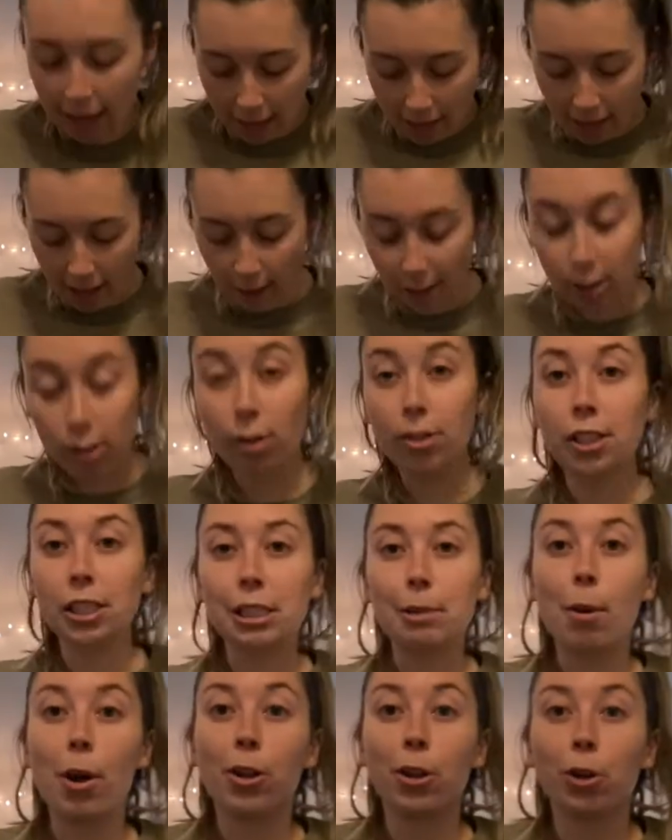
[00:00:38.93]
It also has a
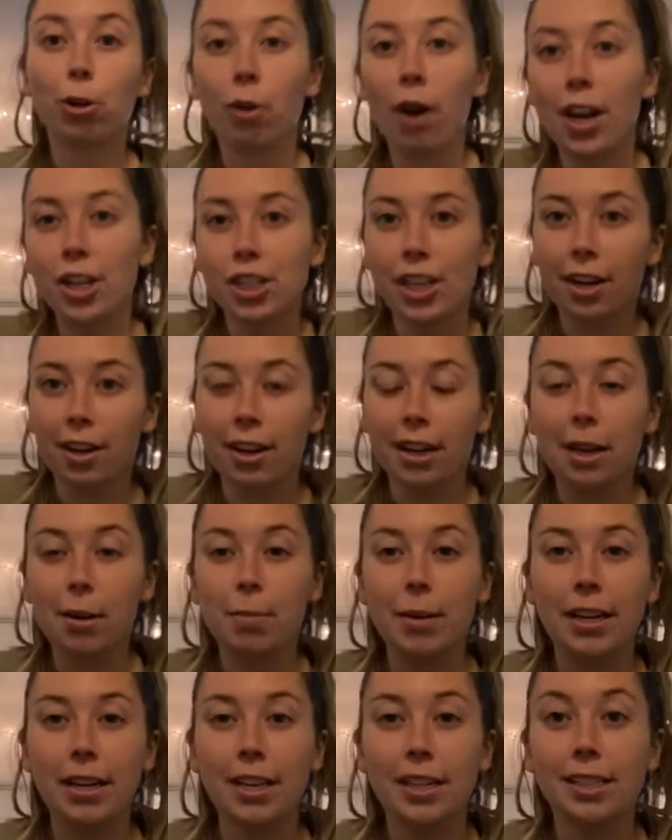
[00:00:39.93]
smaller crotch area
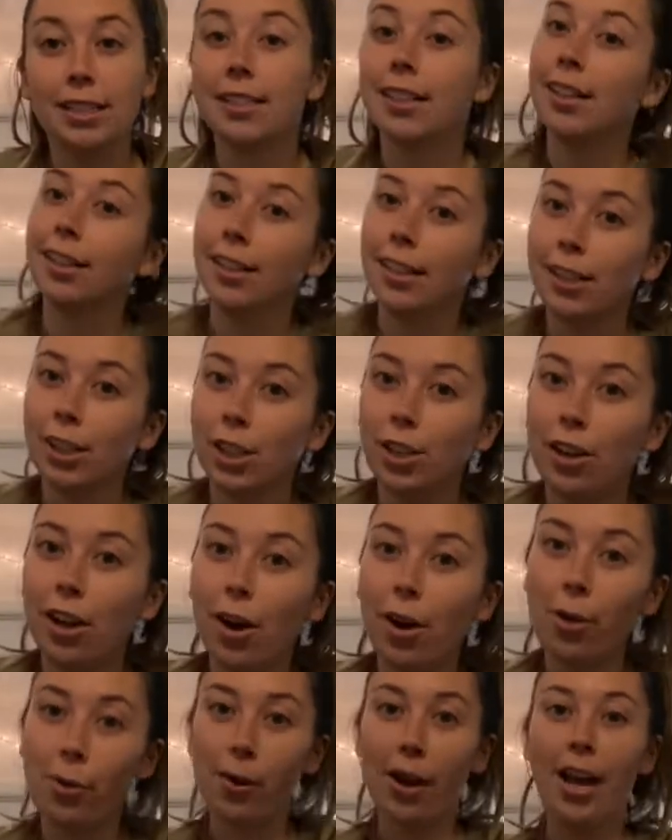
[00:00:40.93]
because, you
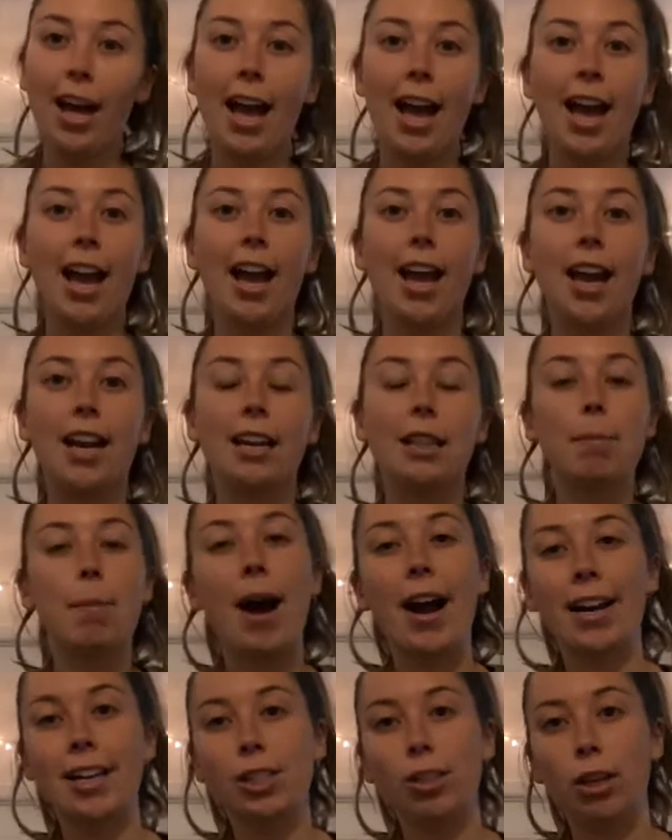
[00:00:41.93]
know, and the
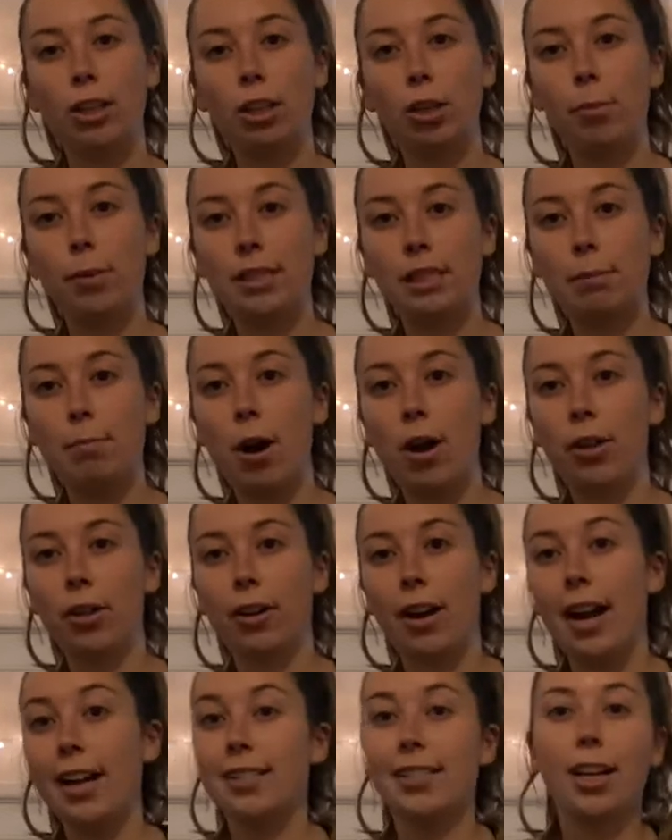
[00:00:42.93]
pockets are a little bit smaller,
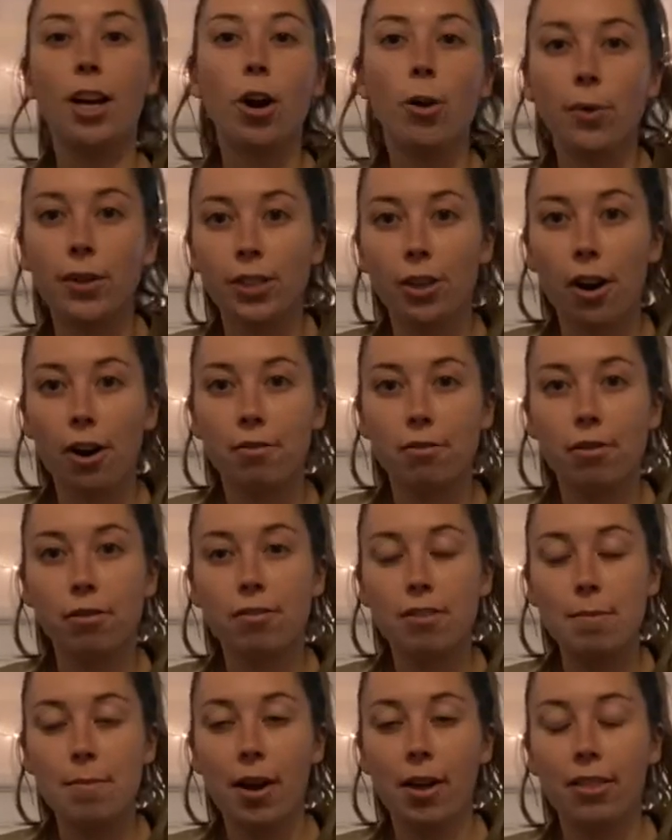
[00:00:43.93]
as they always are for
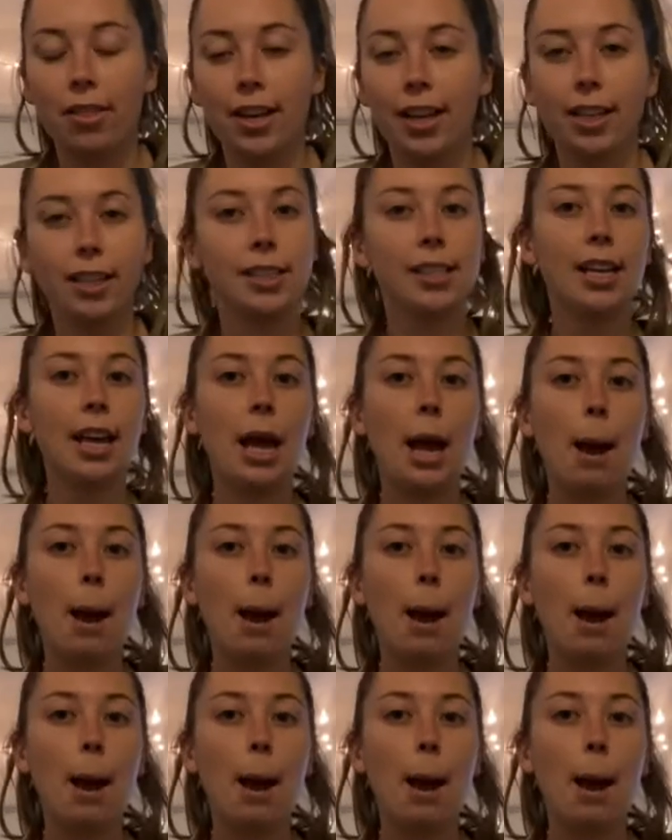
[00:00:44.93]
female things.